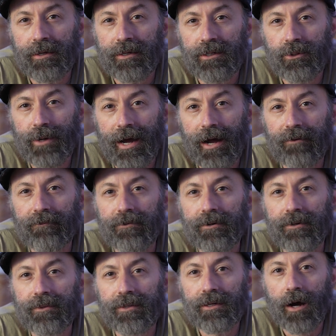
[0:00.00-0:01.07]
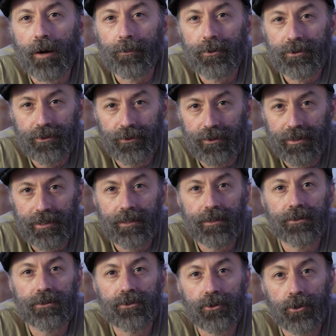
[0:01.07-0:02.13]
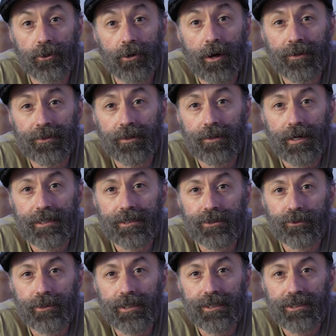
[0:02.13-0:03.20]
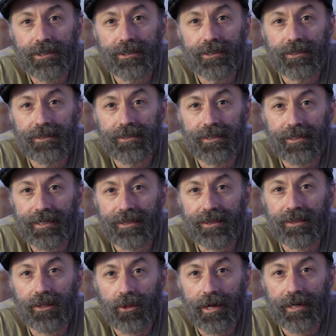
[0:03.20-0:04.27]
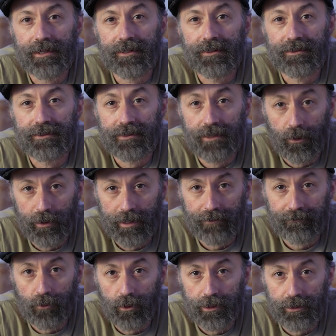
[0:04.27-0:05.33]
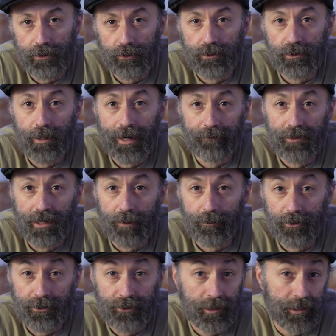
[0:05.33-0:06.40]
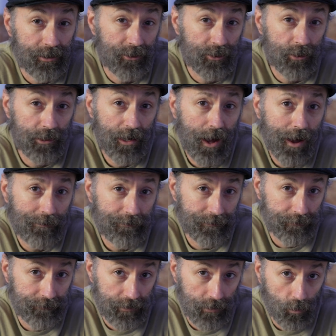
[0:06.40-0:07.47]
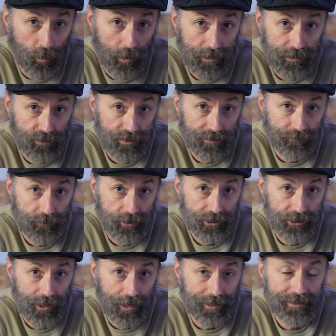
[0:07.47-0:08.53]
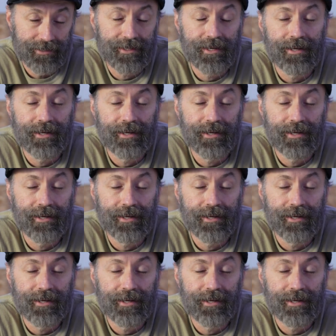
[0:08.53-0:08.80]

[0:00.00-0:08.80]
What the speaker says: You have the opportunity to turn on the light switch to get the light going for you. You have the opportunity to turn it off if you don't want to use it for a shot.